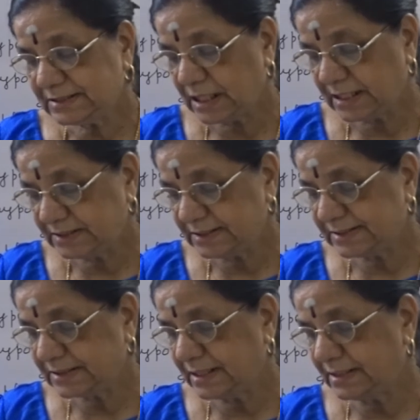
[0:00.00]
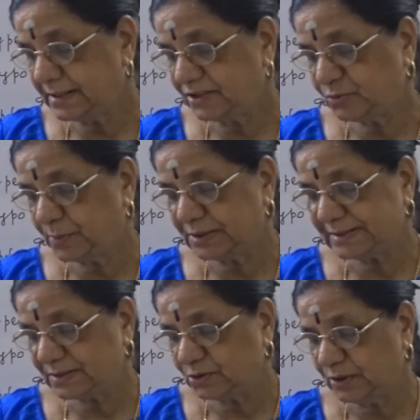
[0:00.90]
target site
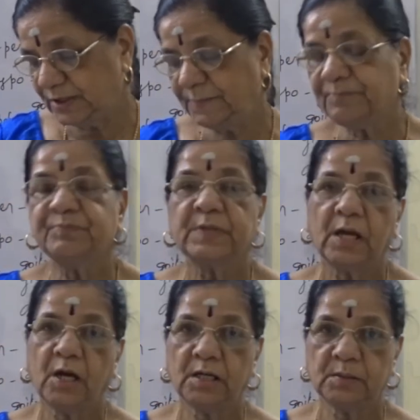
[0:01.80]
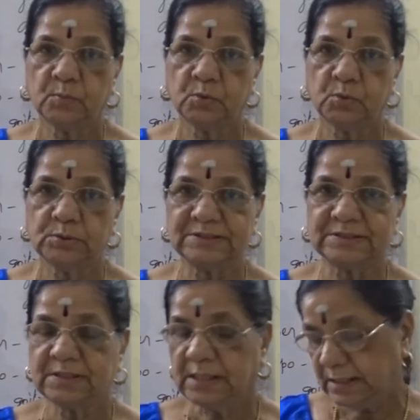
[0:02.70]
responds to the
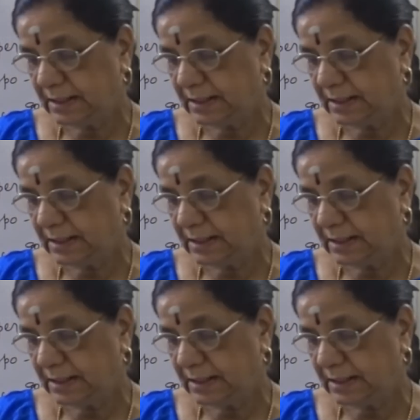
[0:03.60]
hormones.